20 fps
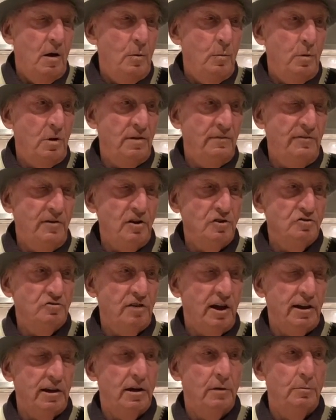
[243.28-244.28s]
Well, the first
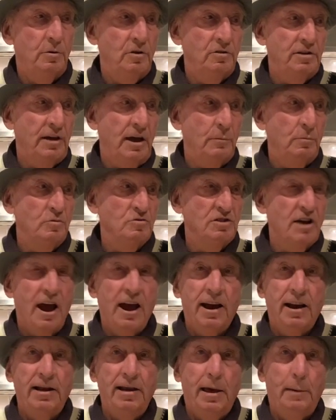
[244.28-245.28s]
track I worked at was
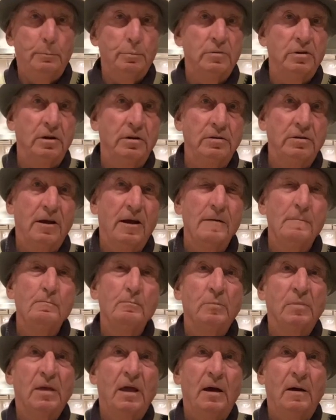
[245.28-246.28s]
Clapton,
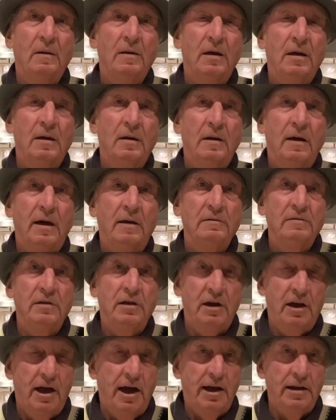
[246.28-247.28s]

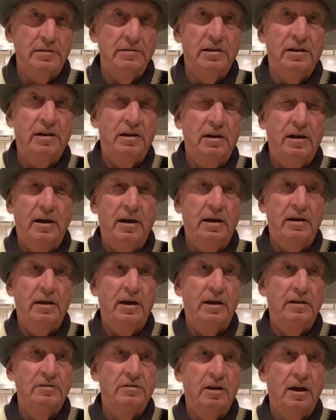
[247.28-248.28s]
near Hackney, and
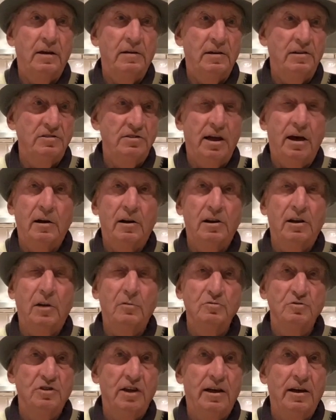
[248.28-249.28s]
it's now
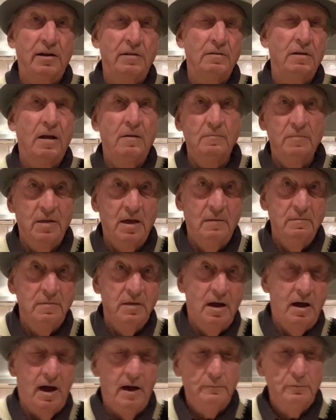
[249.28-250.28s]
closed down.
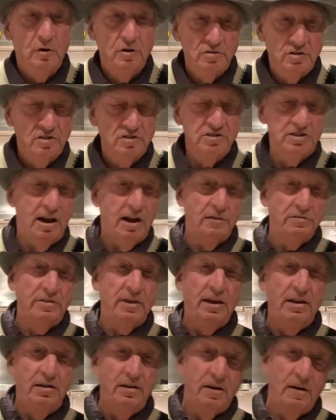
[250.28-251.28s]
I've worked at
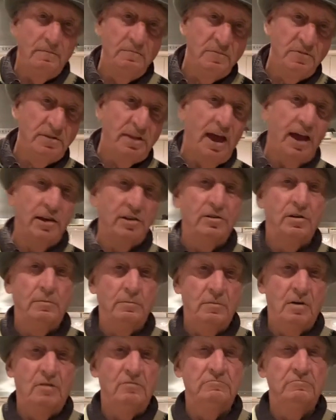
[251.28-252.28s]
Southend,
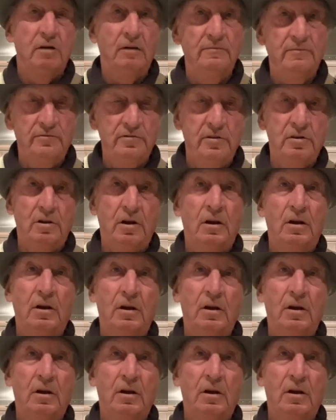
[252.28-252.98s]
Dagenham, Romford,